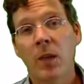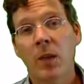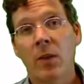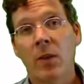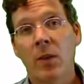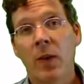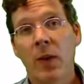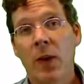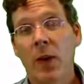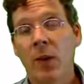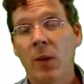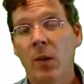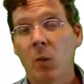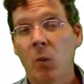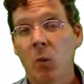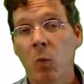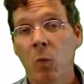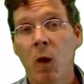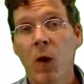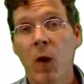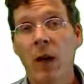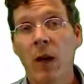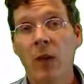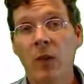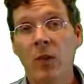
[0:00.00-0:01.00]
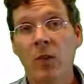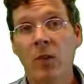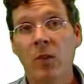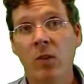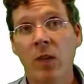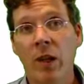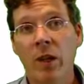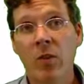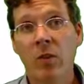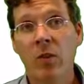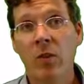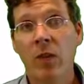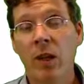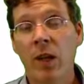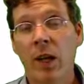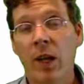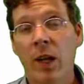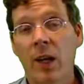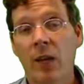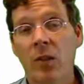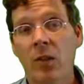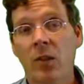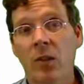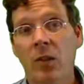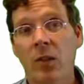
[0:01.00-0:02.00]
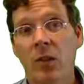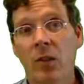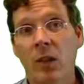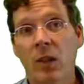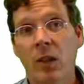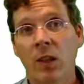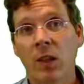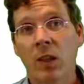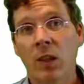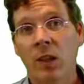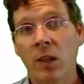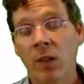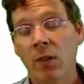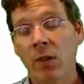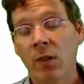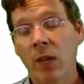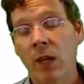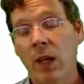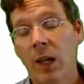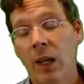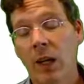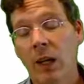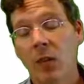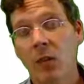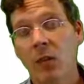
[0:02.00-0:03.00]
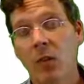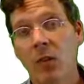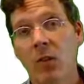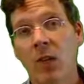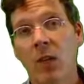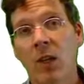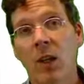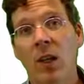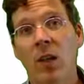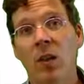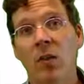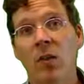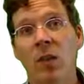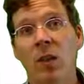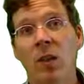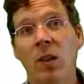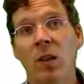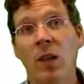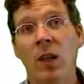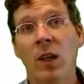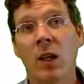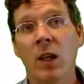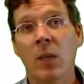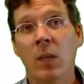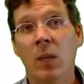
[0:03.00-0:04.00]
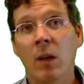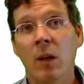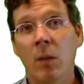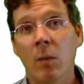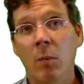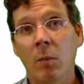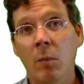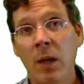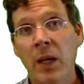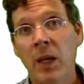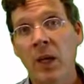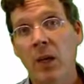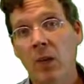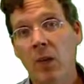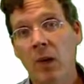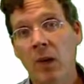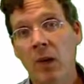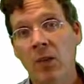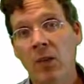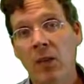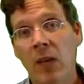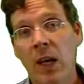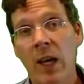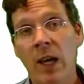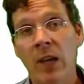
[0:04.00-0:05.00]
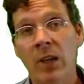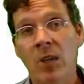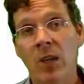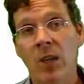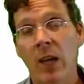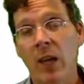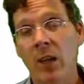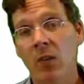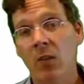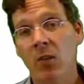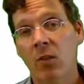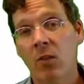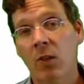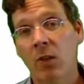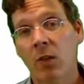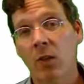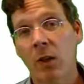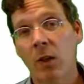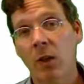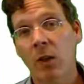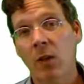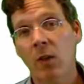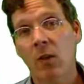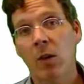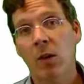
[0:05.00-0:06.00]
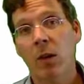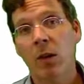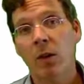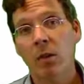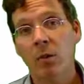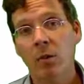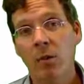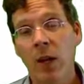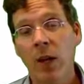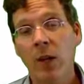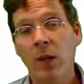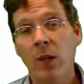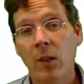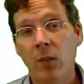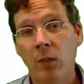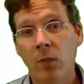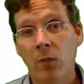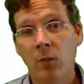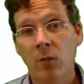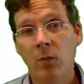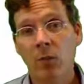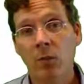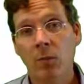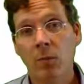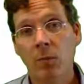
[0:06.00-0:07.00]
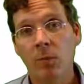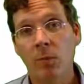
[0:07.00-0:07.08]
that y is less than x, given x, is going to get bigger as x heads to very large values.